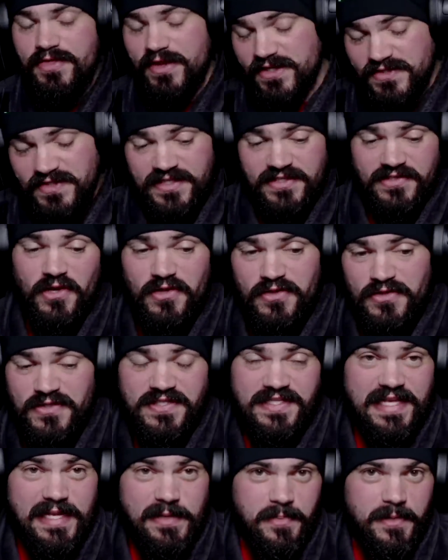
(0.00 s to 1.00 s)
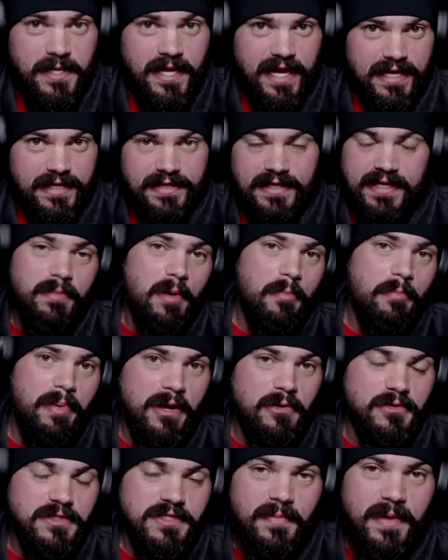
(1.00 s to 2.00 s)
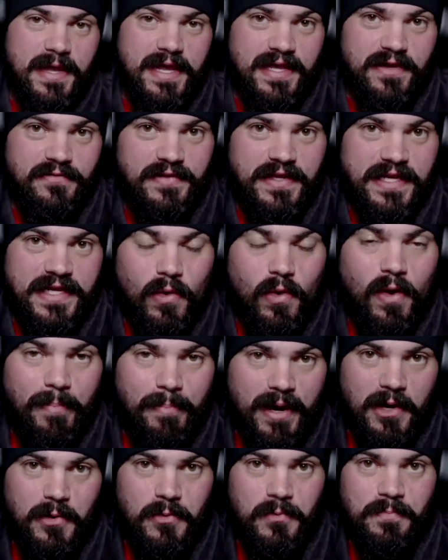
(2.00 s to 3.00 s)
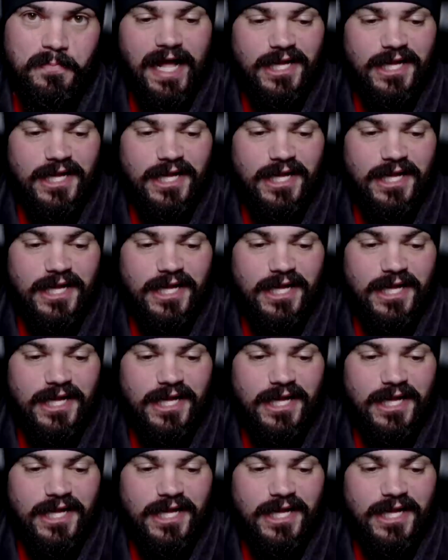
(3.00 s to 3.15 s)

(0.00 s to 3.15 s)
there's this other sleepyhead that I'm about to make a video about.